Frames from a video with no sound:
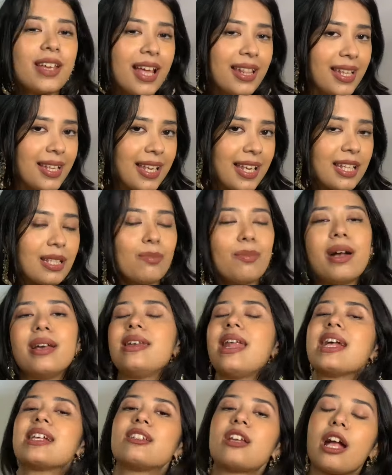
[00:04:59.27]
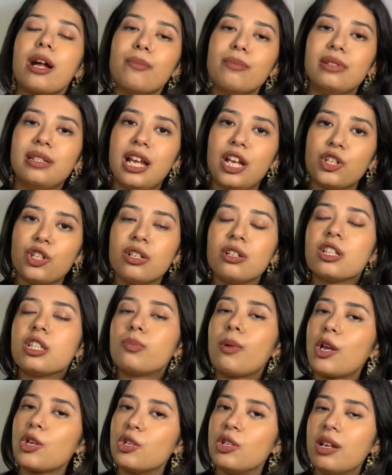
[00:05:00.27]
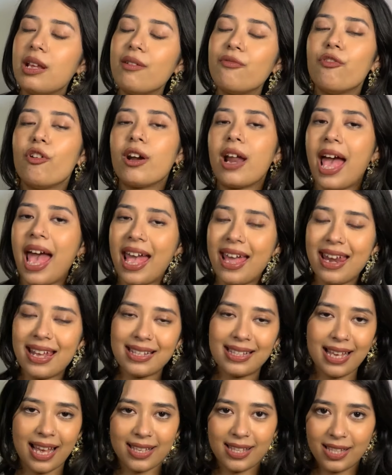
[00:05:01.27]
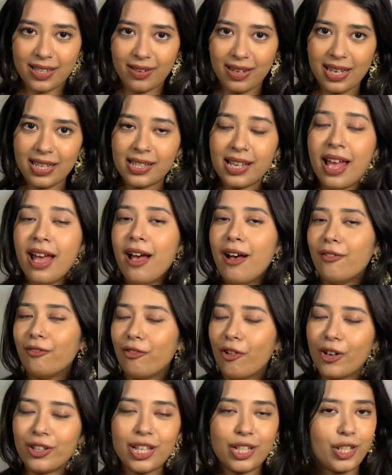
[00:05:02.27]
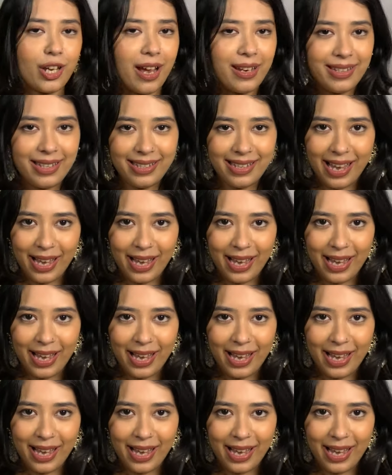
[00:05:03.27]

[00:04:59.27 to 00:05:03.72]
So yeah, this is my next recommendation especially for hair accessories for the shadi